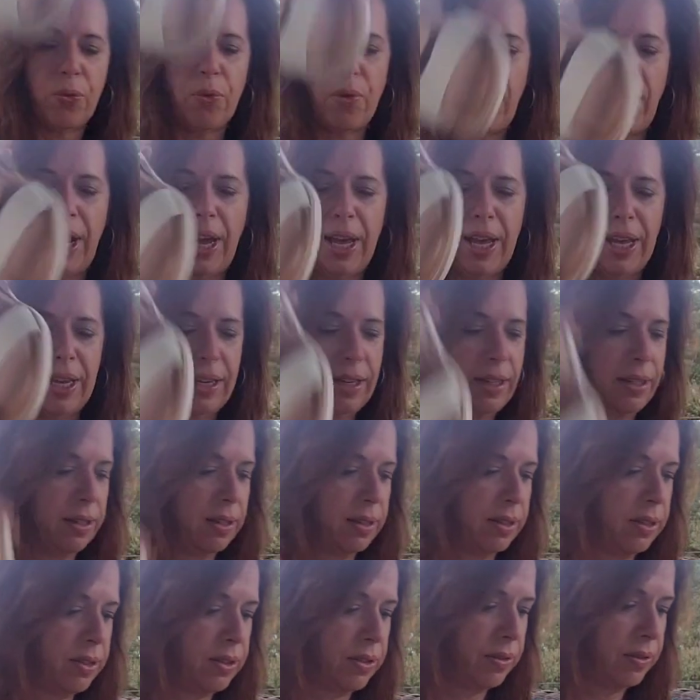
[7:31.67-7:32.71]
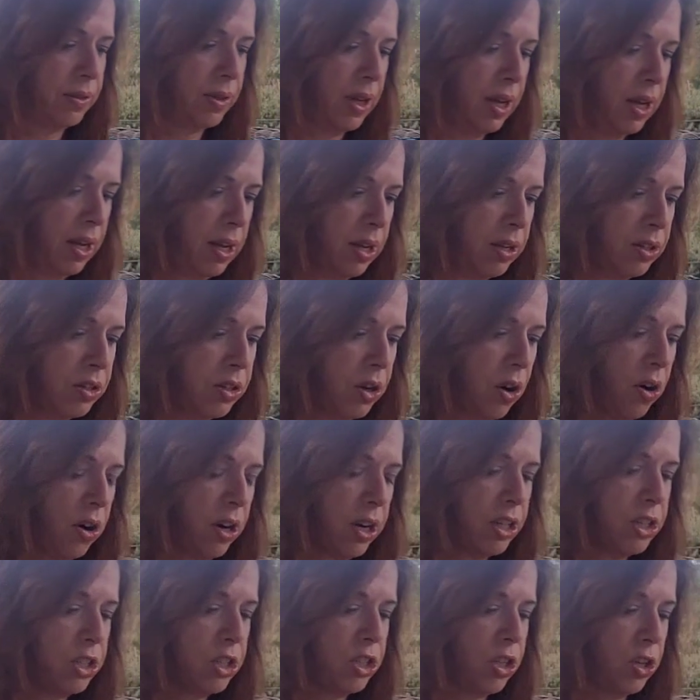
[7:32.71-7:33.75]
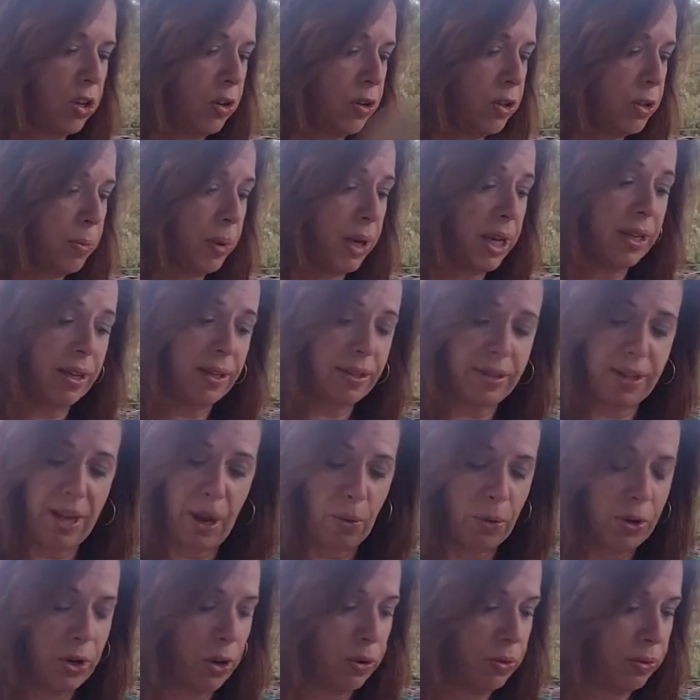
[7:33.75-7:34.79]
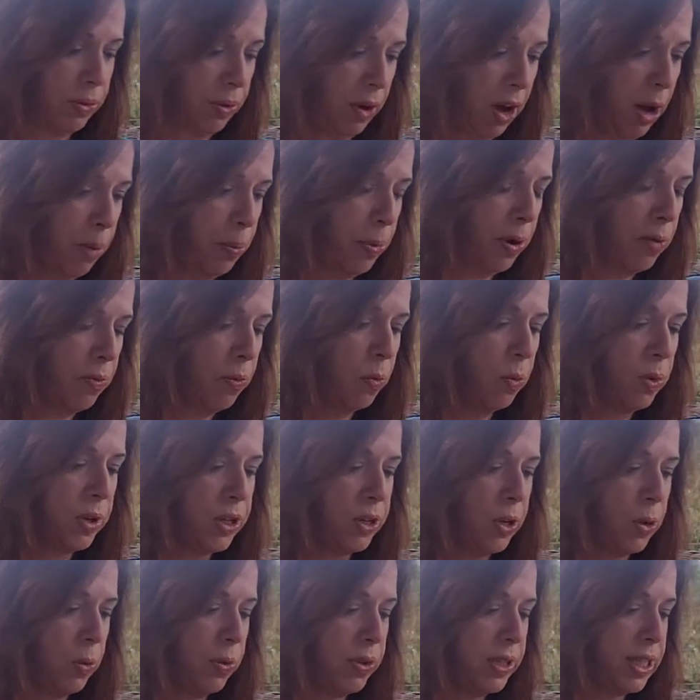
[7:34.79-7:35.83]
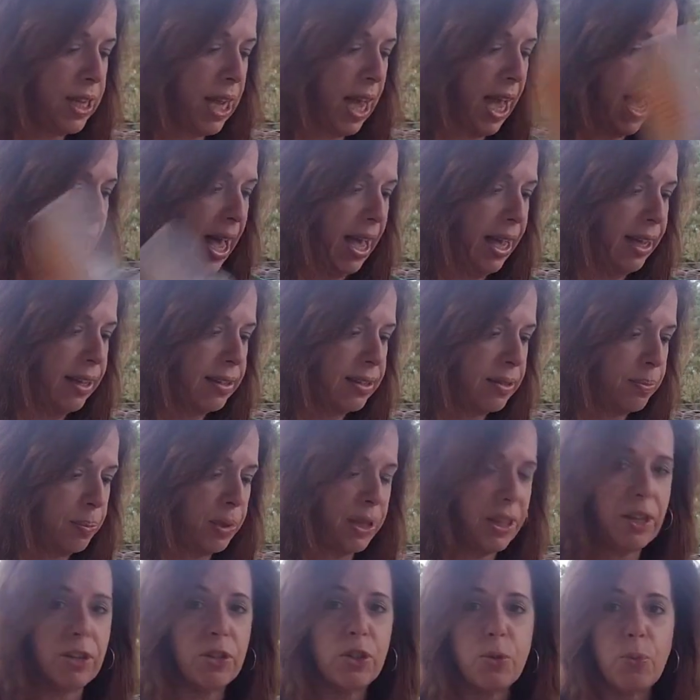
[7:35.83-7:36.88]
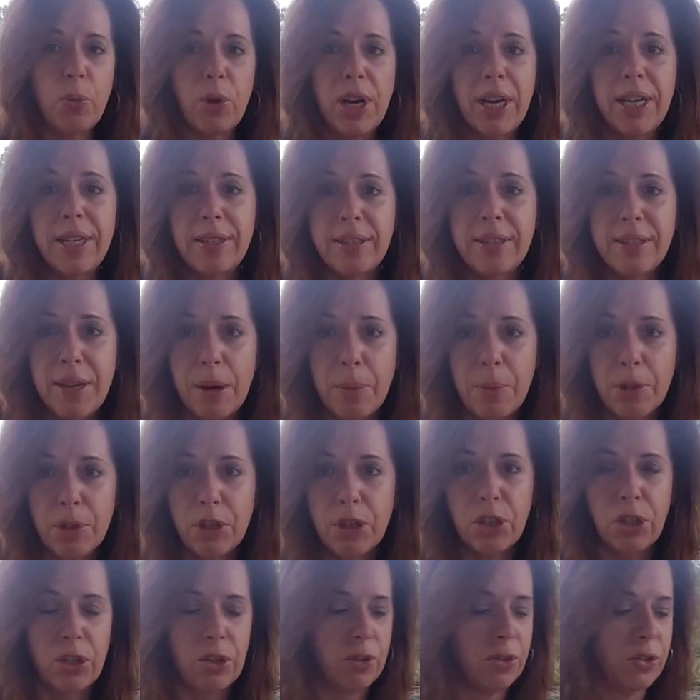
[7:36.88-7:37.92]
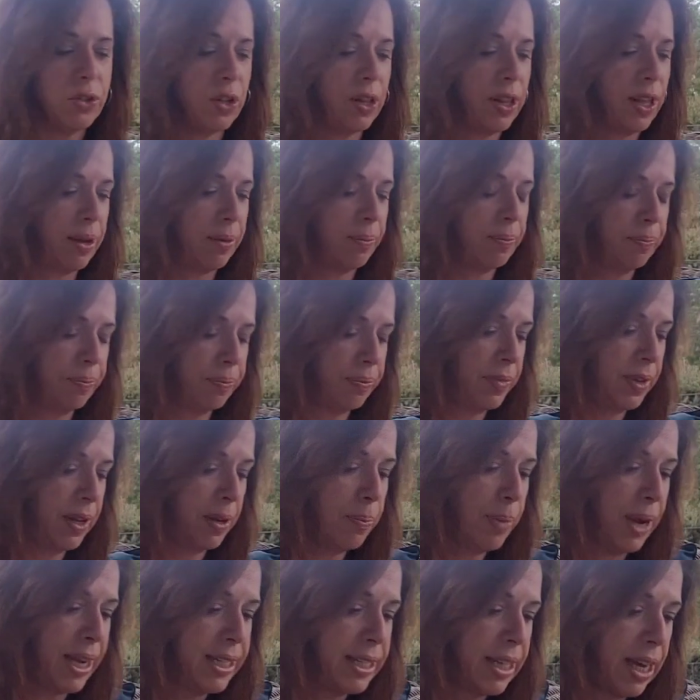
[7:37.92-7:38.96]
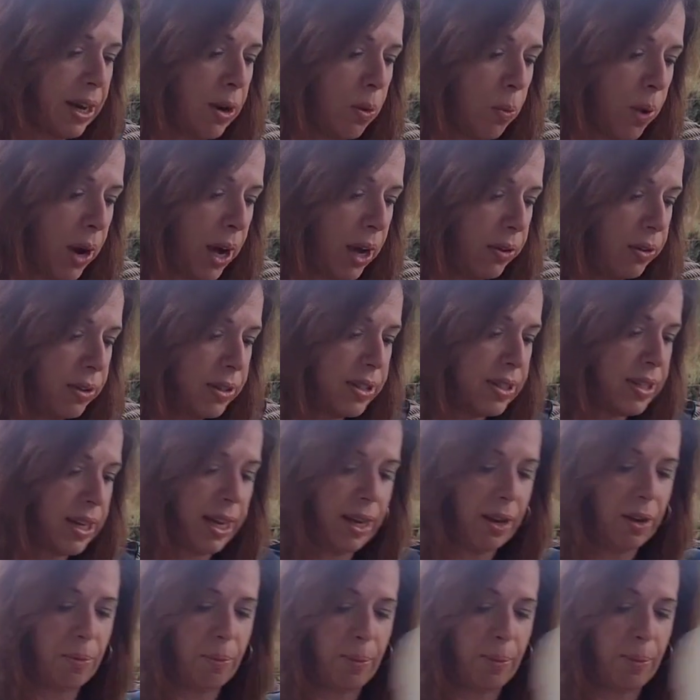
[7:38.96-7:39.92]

Thread, Target shoes. But they were new. A couple of them with newer tags, but they're spring and summer shoes, so it may take a while to sell.